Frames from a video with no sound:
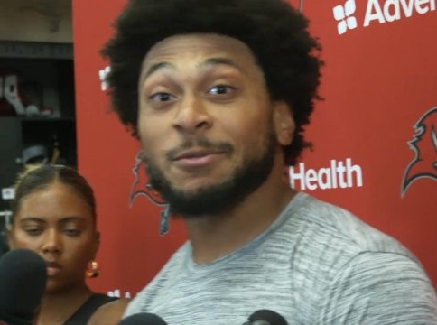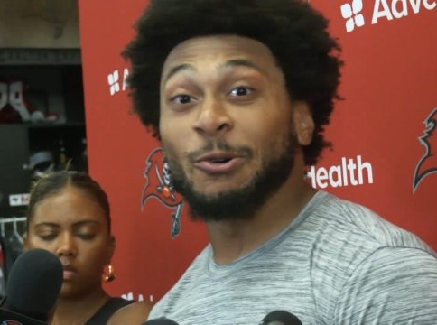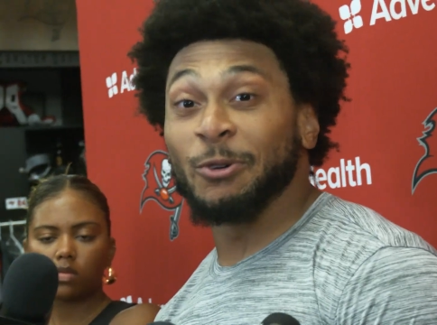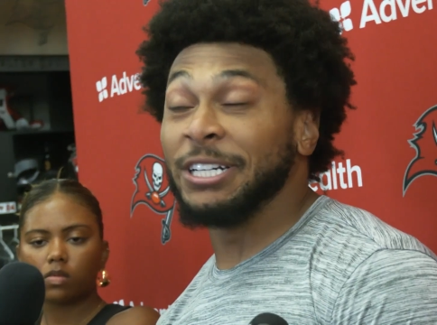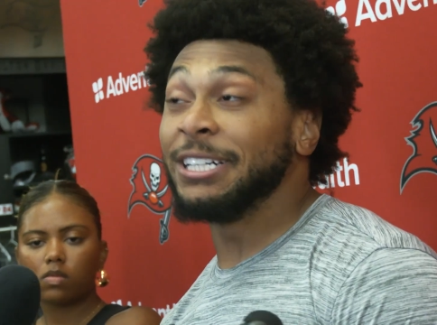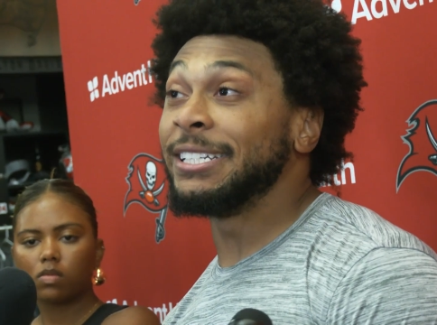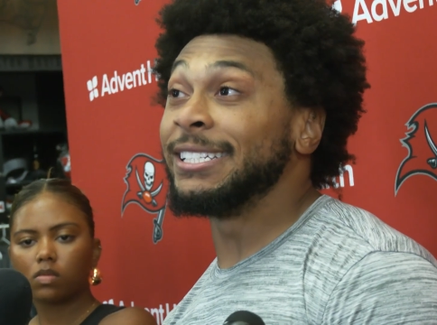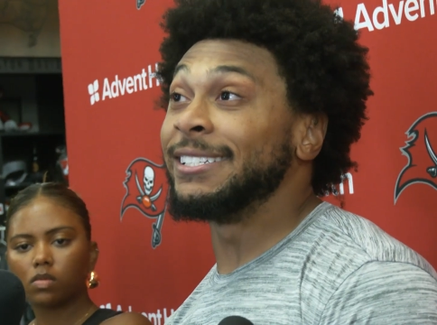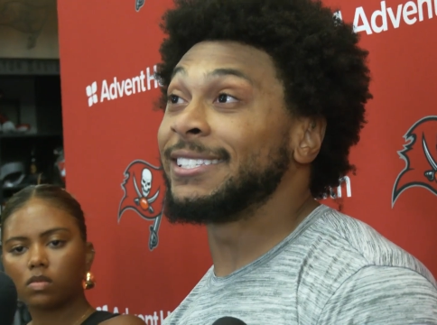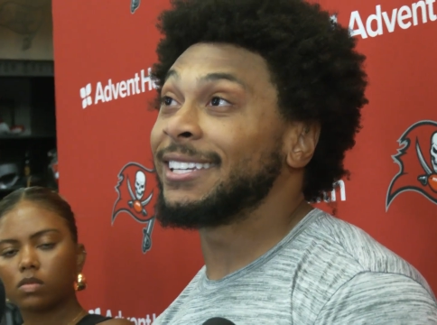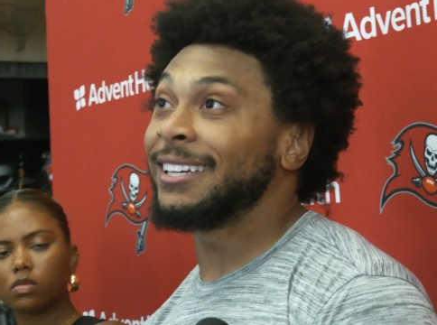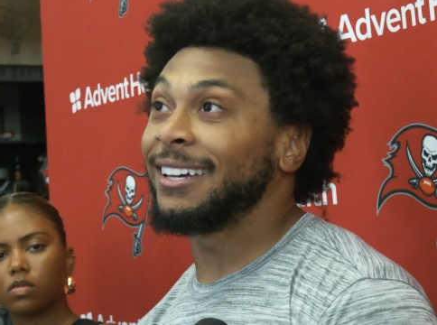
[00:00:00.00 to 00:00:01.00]
Speaker 1: him so good
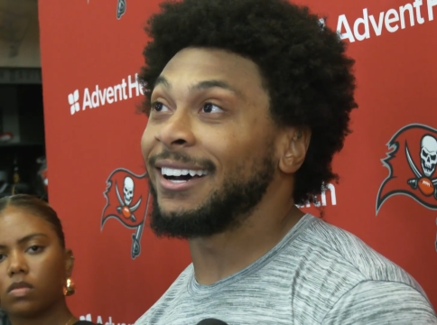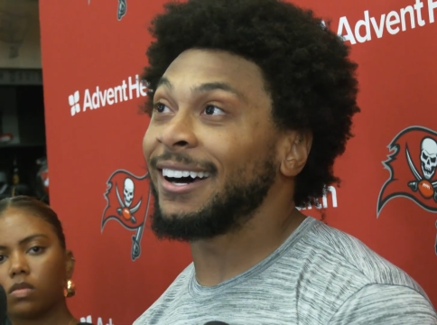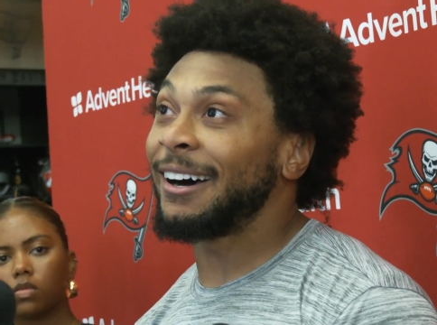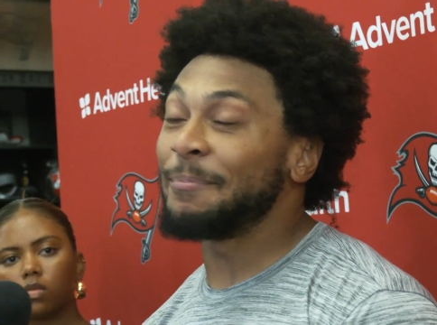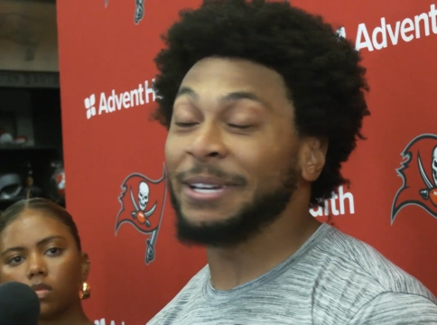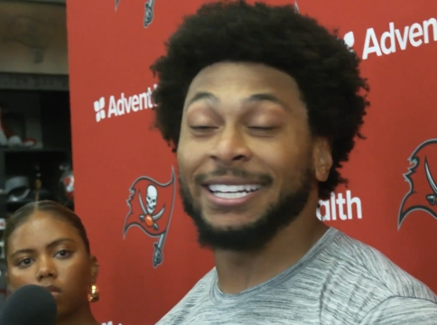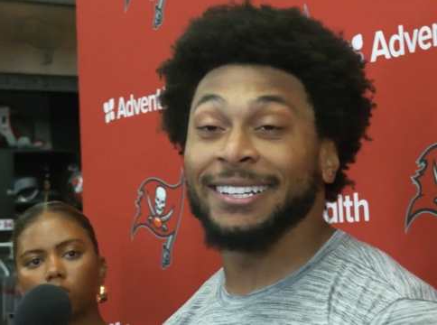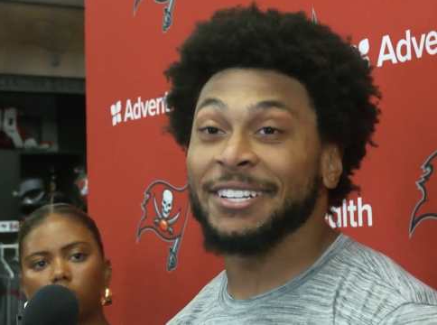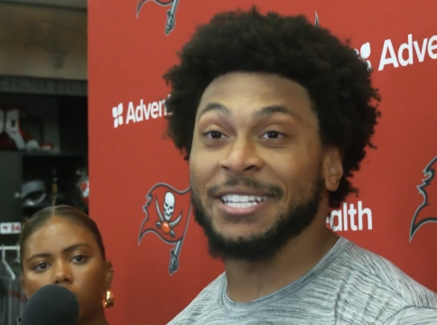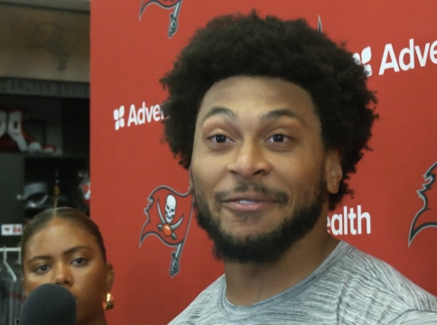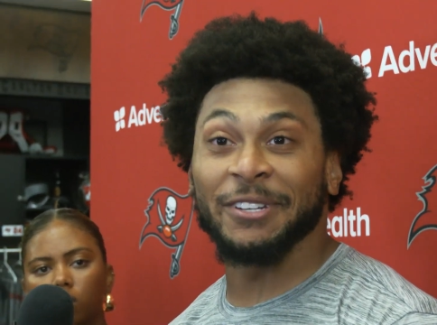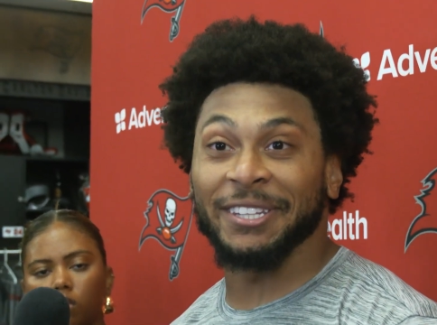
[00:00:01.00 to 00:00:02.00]
is, uh, I mean, he
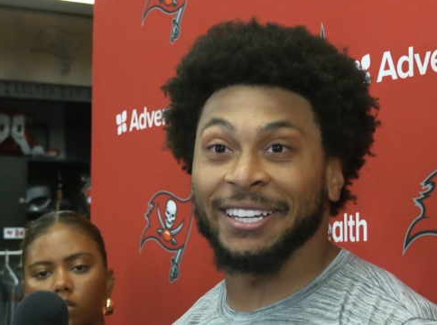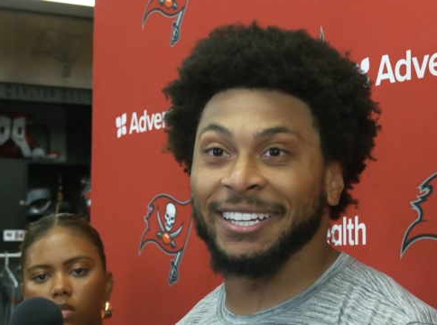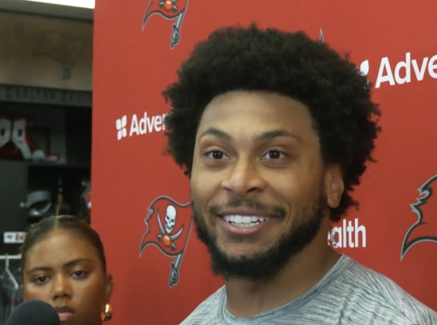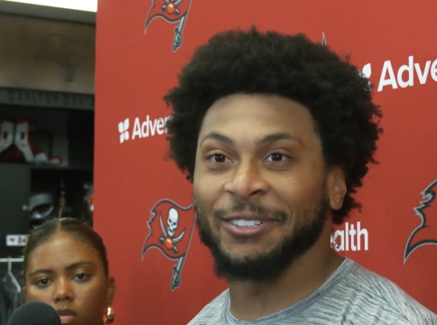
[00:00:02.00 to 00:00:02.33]
does everything.